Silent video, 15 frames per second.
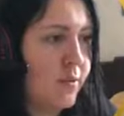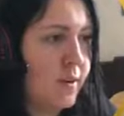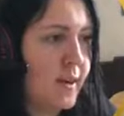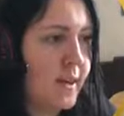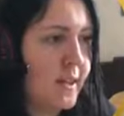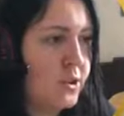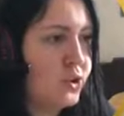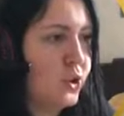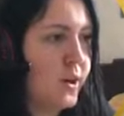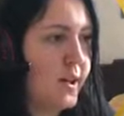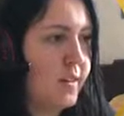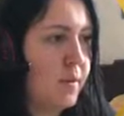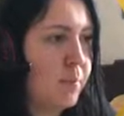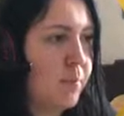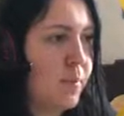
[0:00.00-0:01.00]
really
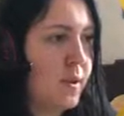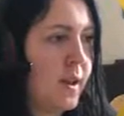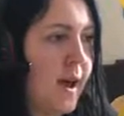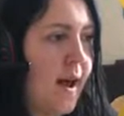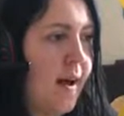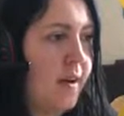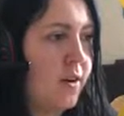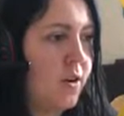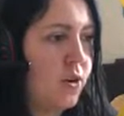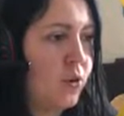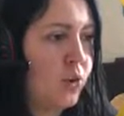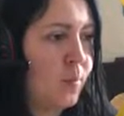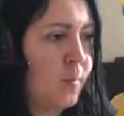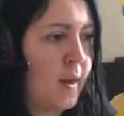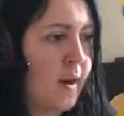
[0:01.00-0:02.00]
enjoying the black
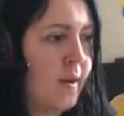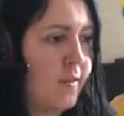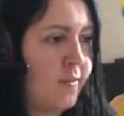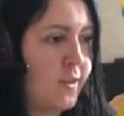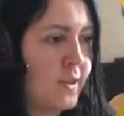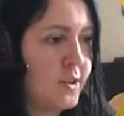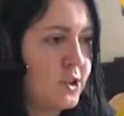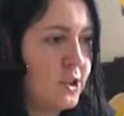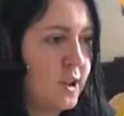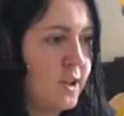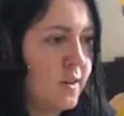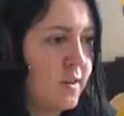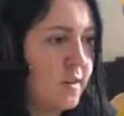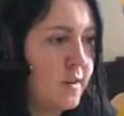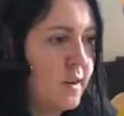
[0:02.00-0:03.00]
or black
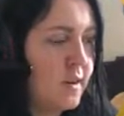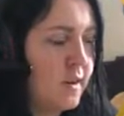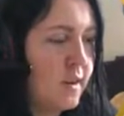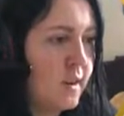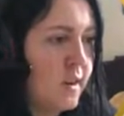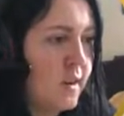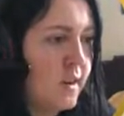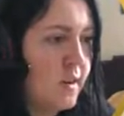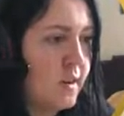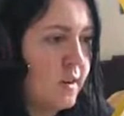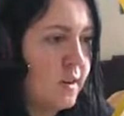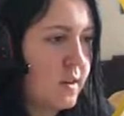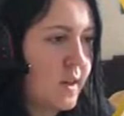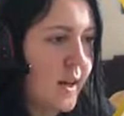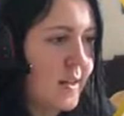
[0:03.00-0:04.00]
version.
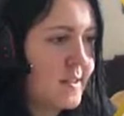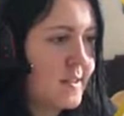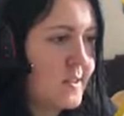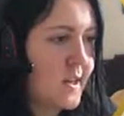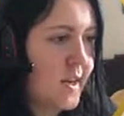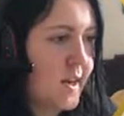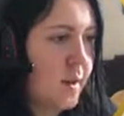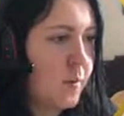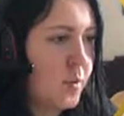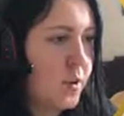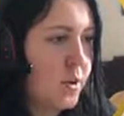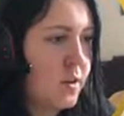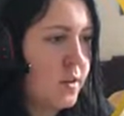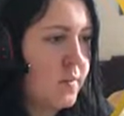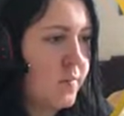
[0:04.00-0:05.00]
Glass table.